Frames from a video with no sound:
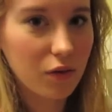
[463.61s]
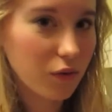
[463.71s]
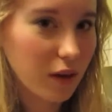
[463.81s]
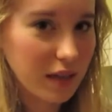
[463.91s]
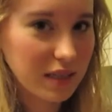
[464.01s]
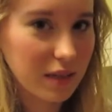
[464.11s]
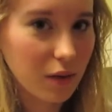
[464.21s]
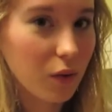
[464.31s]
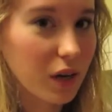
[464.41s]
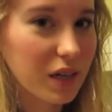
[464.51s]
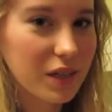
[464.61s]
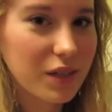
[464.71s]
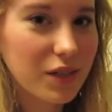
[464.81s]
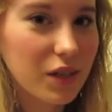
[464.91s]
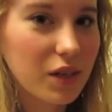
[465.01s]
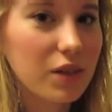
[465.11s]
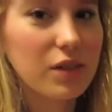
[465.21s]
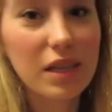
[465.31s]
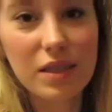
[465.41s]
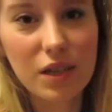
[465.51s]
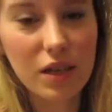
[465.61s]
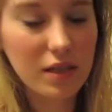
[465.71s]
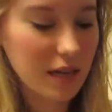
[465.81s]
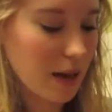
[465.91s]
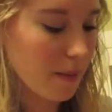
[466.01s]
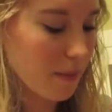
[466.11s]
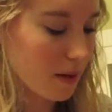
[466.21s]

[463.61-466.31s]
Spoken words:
crazy orange. So that's a good tip.